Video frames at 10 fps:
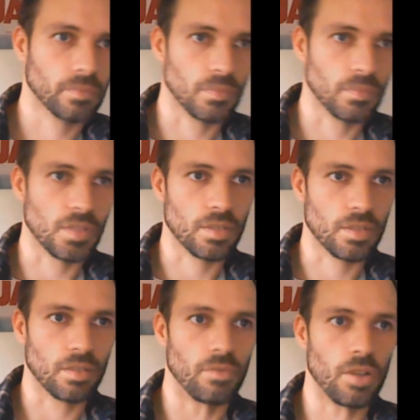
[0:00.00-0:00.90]
It's
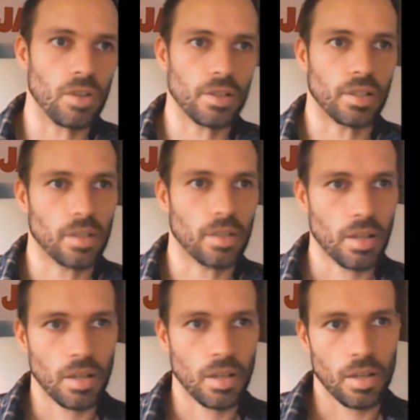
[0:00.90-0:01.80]
erotic.
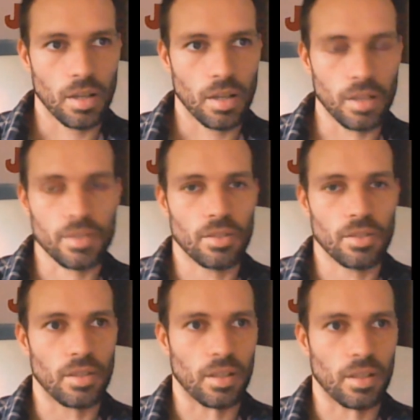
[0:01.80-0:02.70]
I'll study
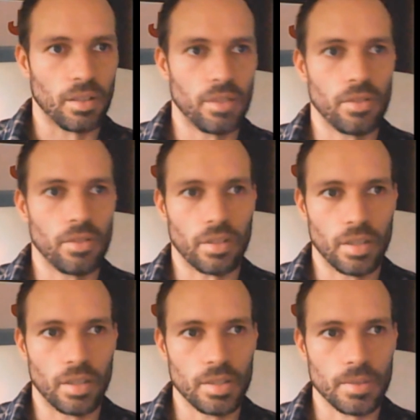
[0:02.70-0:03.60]
that later, I
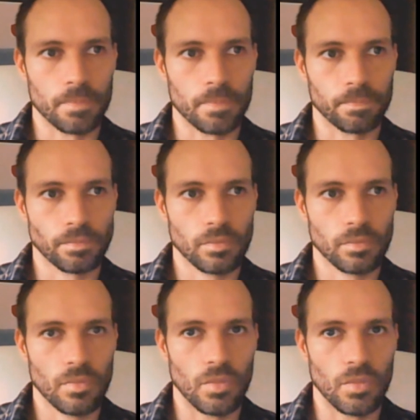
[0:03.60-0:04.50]
guess.
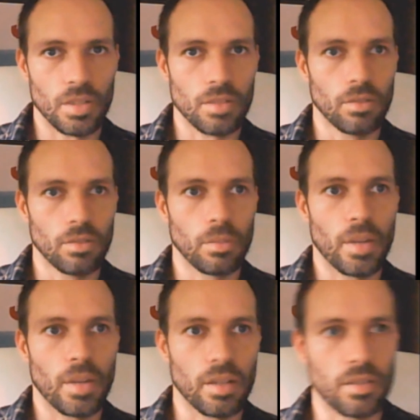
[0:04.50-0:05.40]
It's all
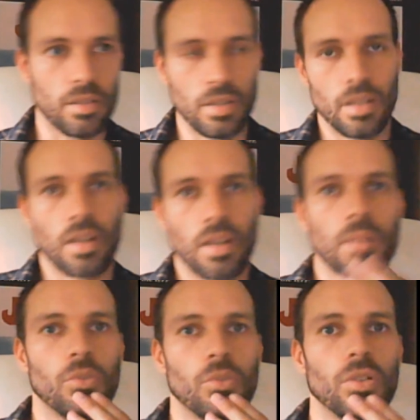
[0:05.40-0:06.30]
about the
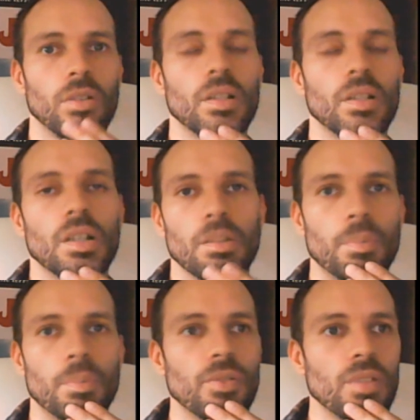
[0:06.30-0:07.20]
animal, the
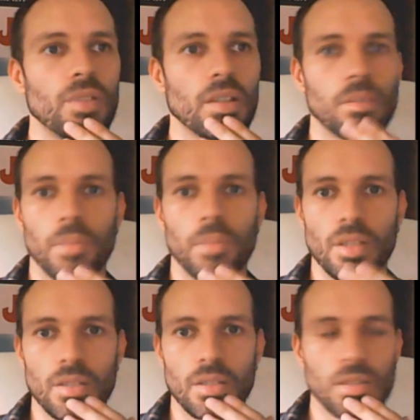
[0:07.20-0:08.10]
beauty and the
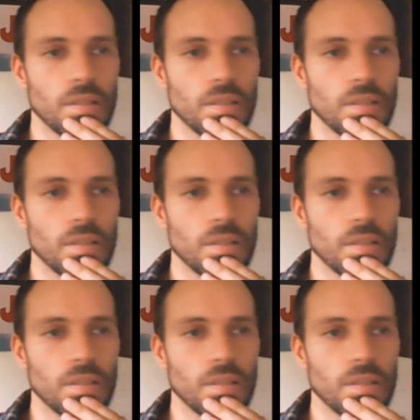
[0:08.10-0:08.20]
beast.